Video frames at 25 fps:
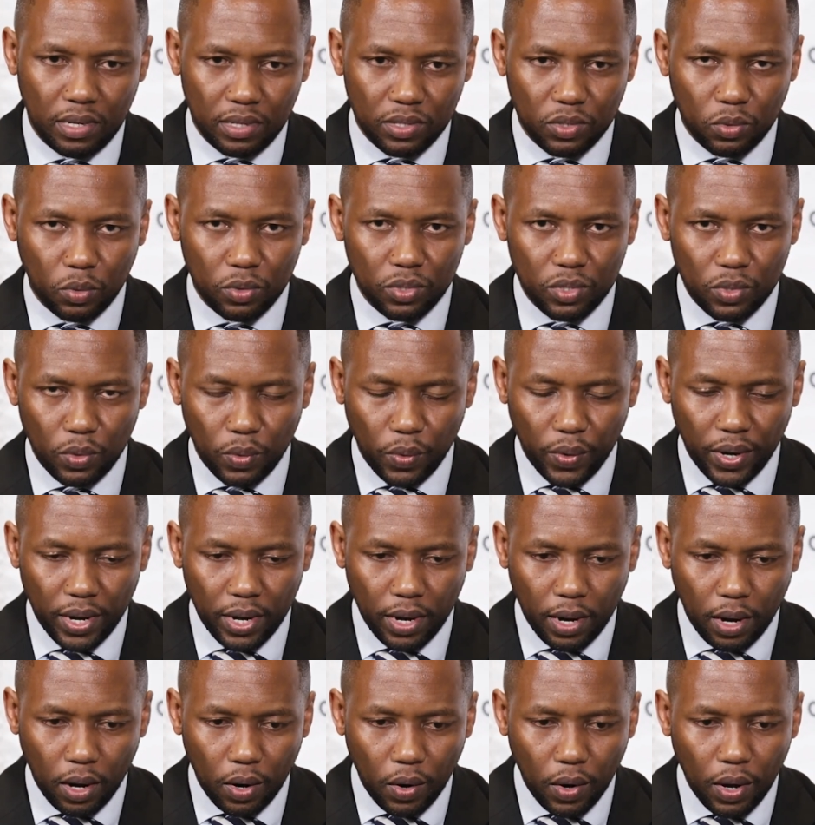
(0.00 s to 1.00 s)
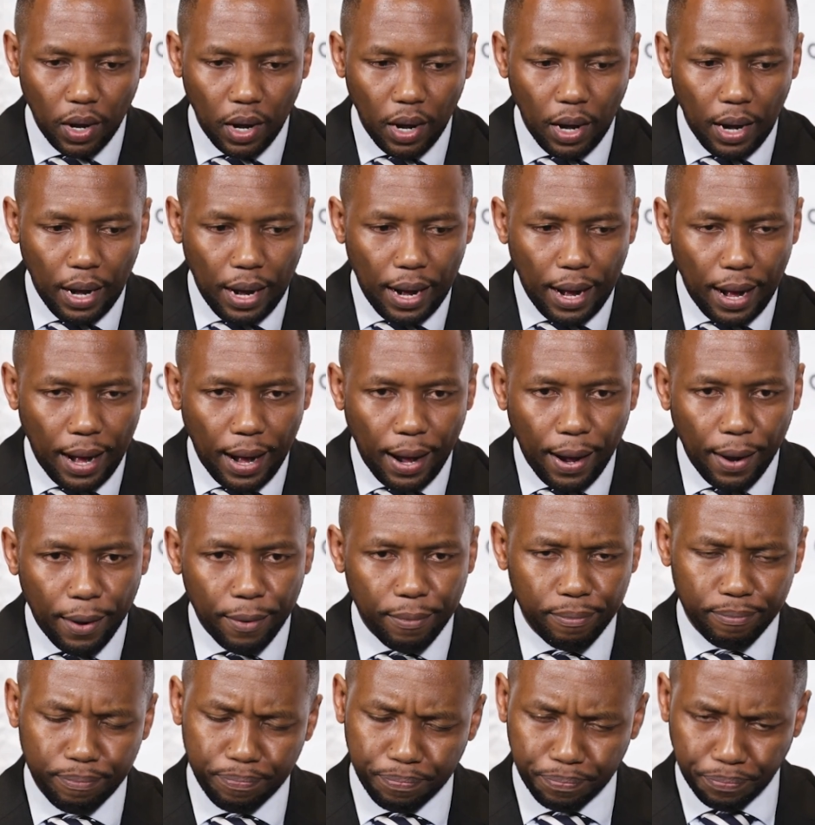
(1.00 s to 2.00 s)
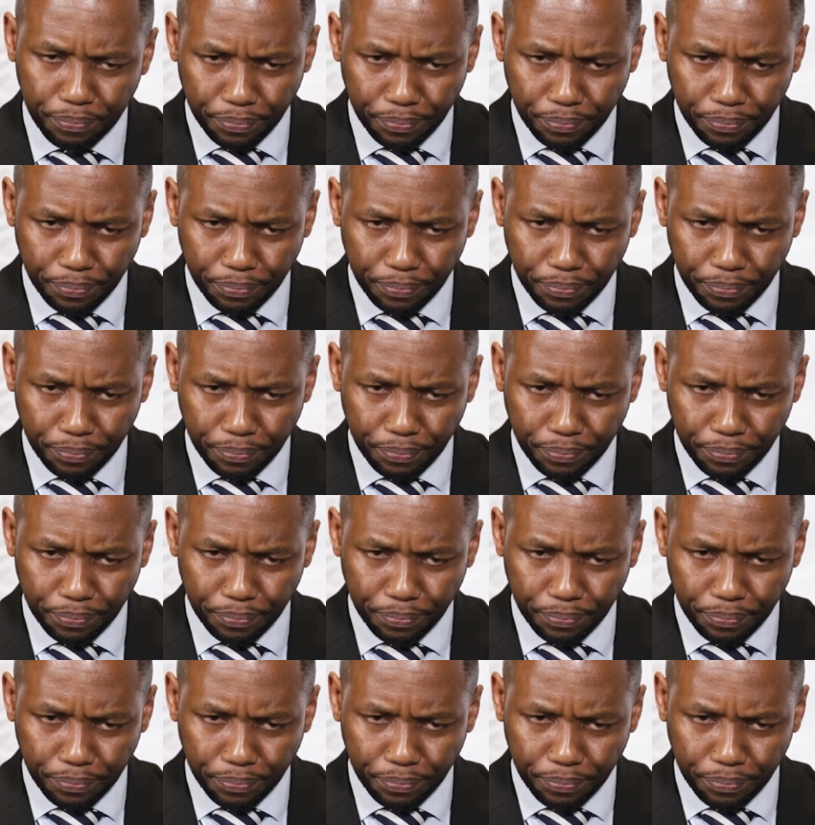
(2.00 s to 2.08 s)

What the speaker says: That's also in our